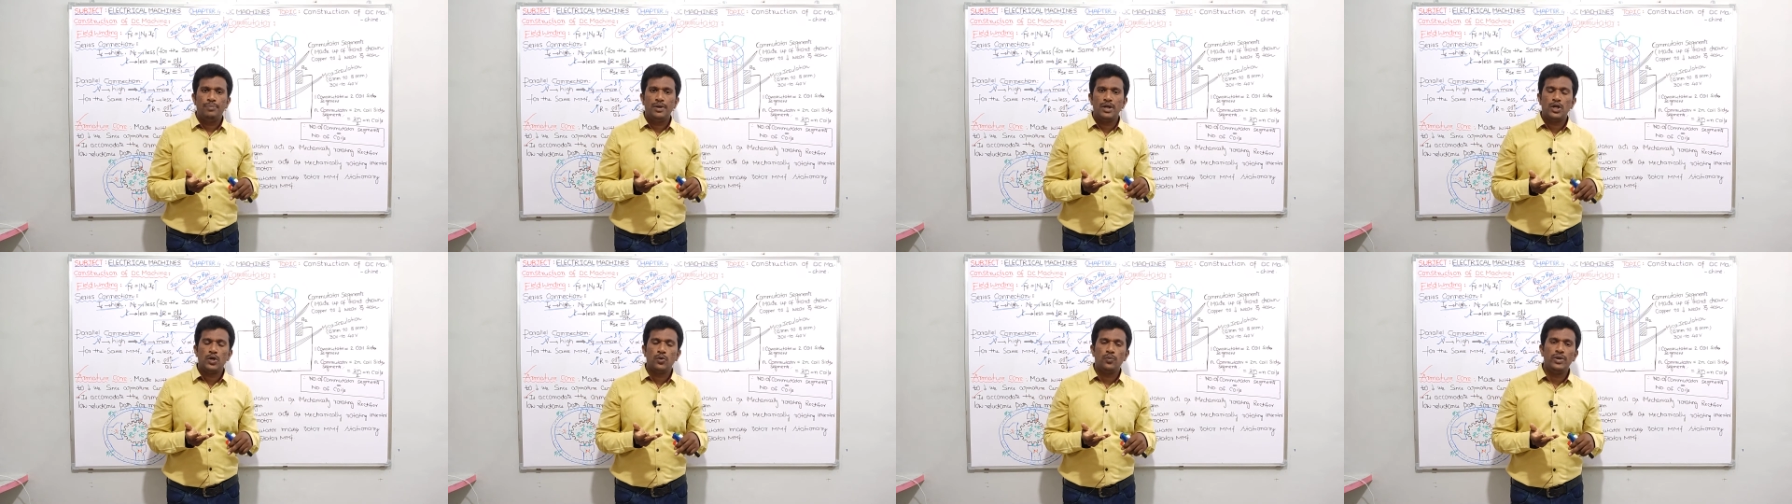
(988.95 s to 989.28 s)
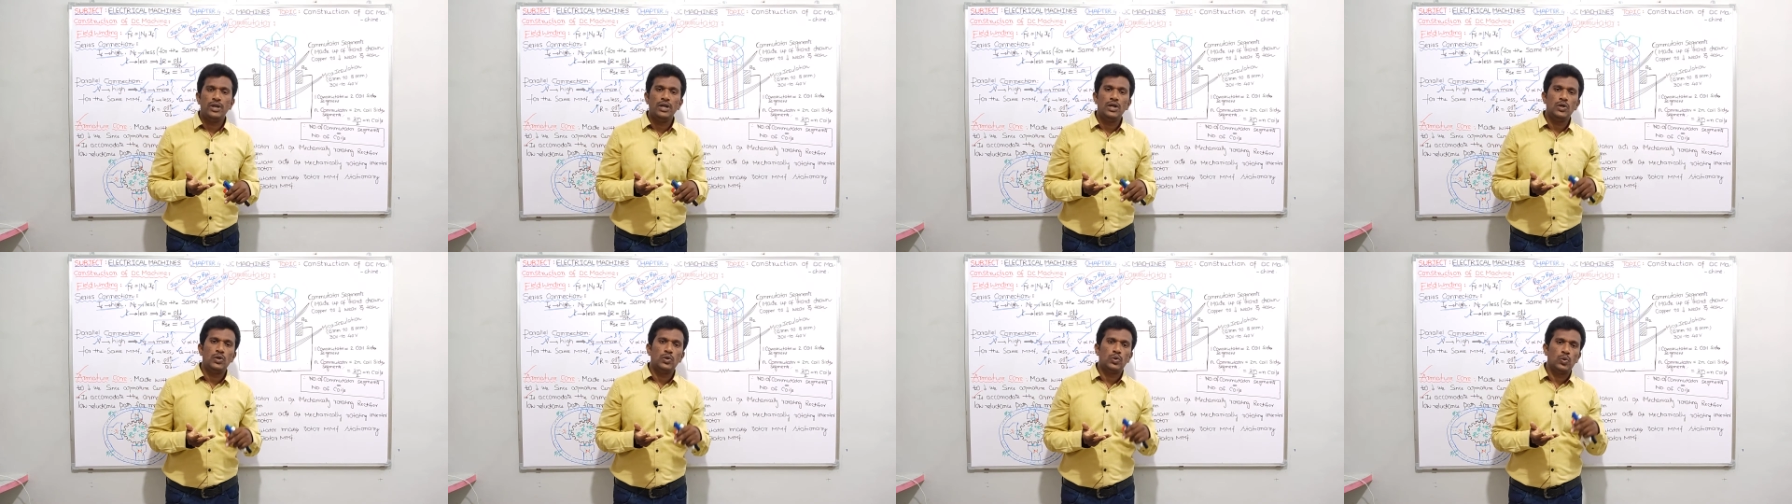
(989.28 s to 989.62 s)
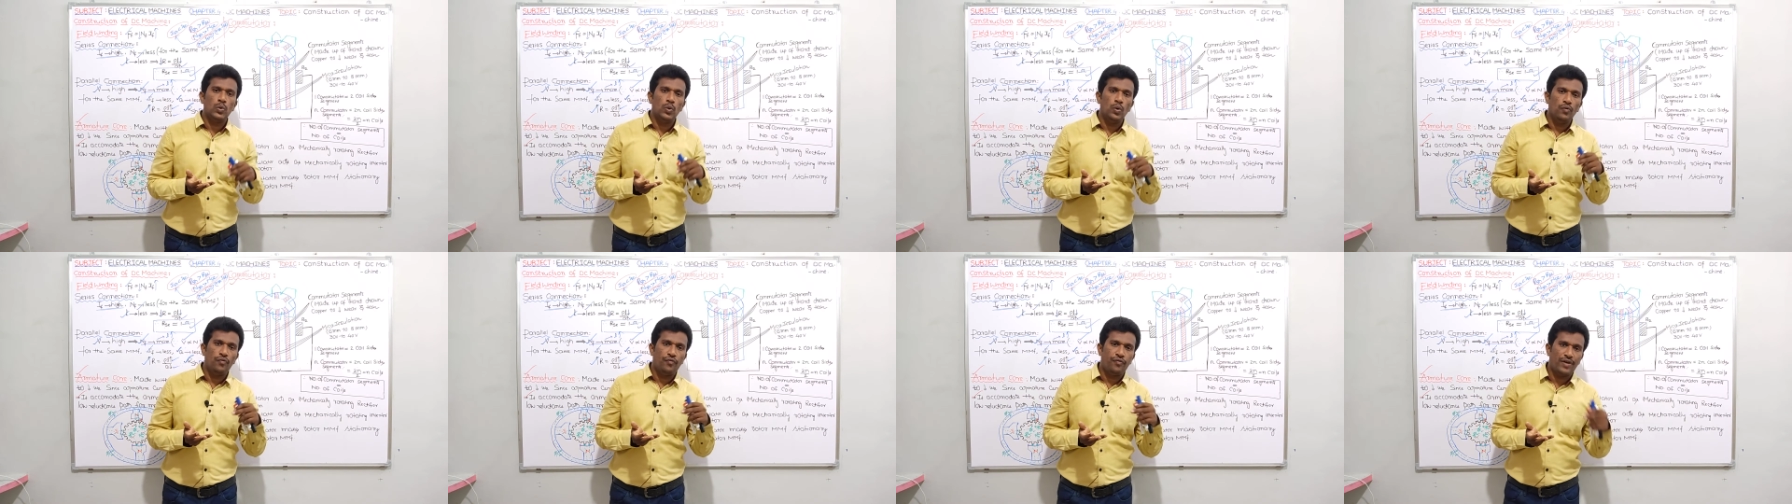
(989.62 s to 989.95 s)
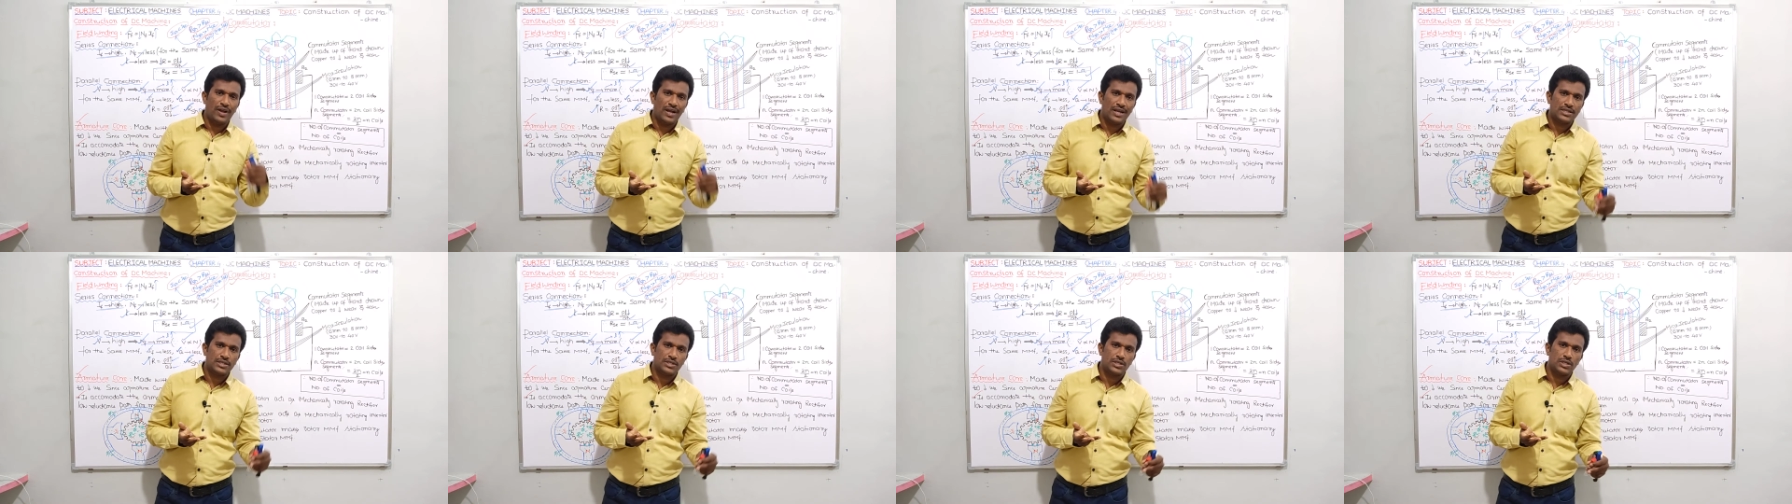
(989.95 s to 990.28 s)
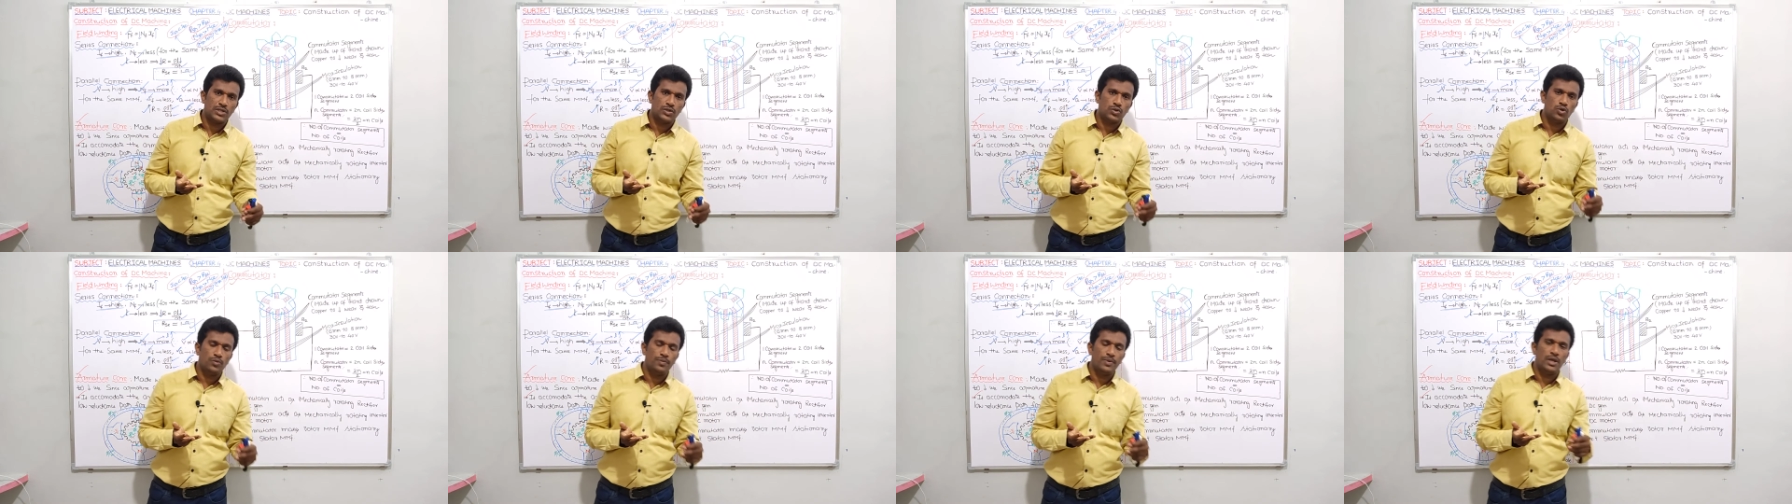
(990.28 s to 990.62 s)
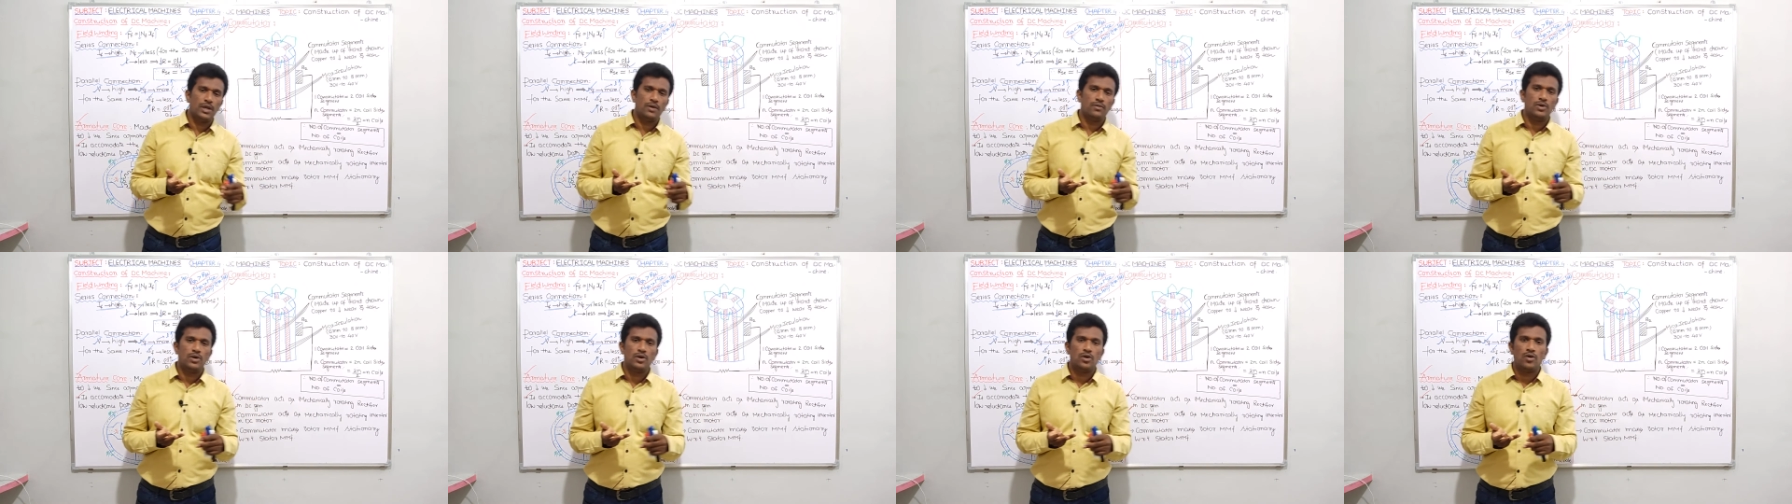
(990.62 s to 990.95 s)
between two fluxes should be
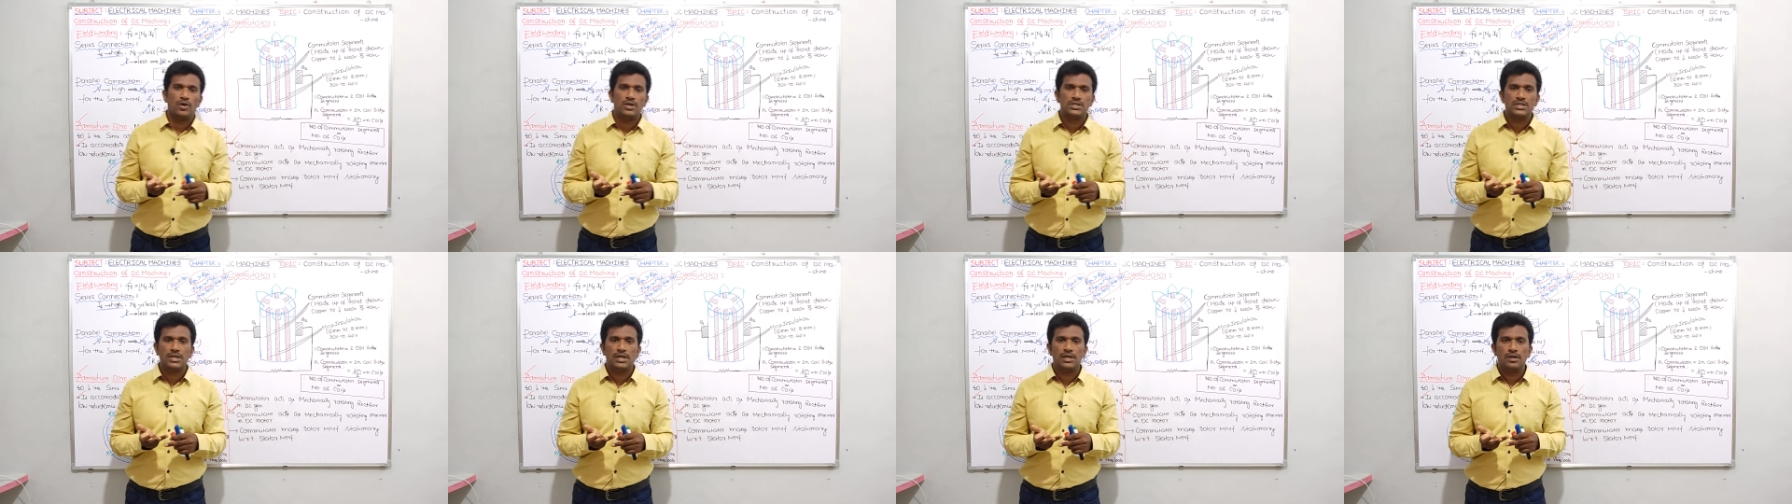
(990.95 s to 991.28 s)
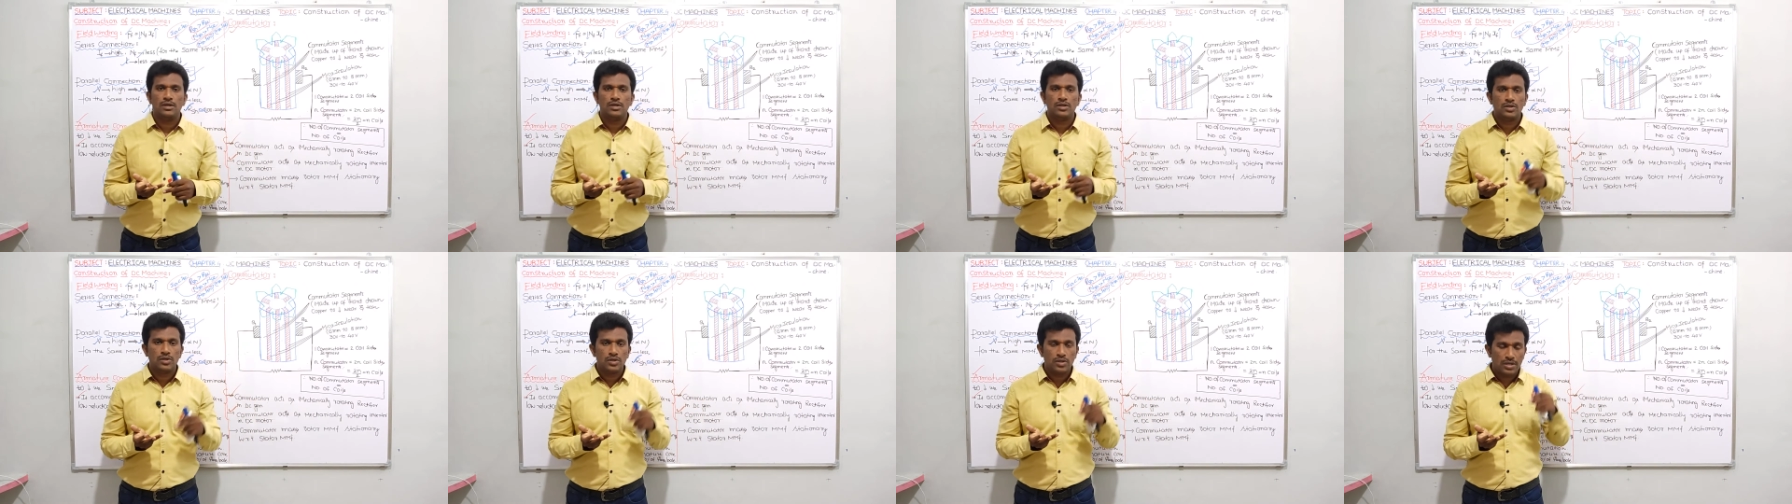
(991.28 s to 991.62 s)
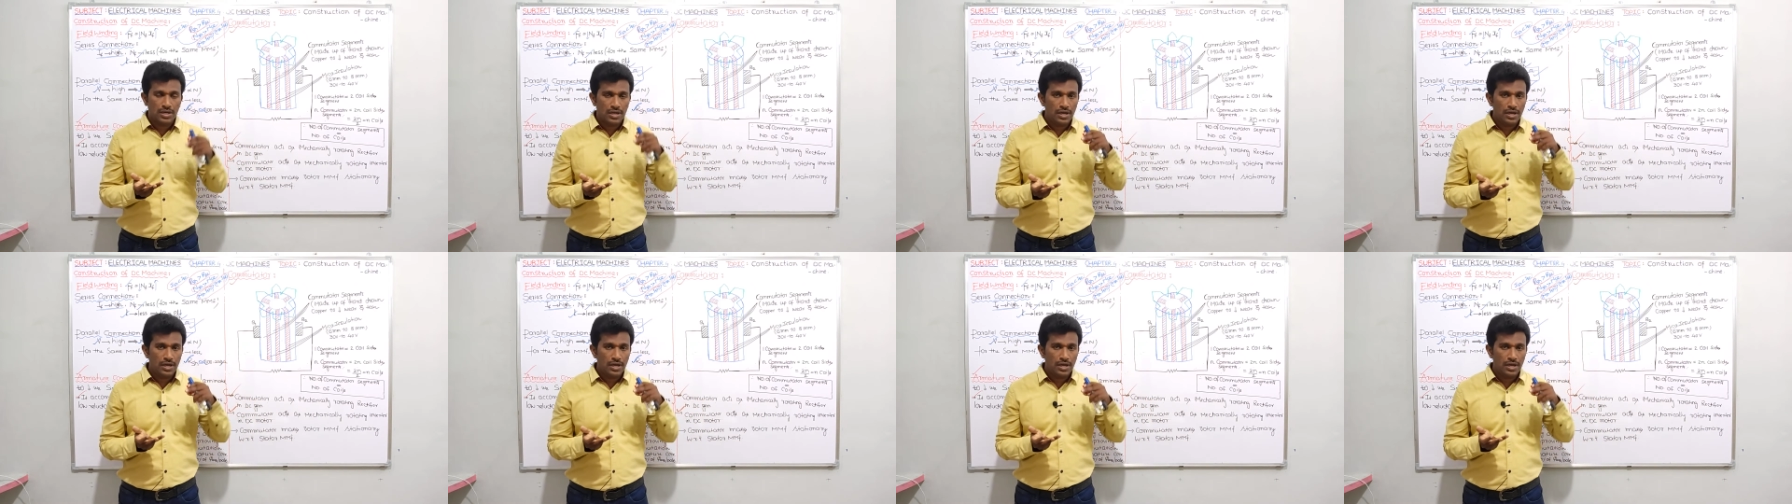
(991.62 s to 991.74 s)
equal to what here?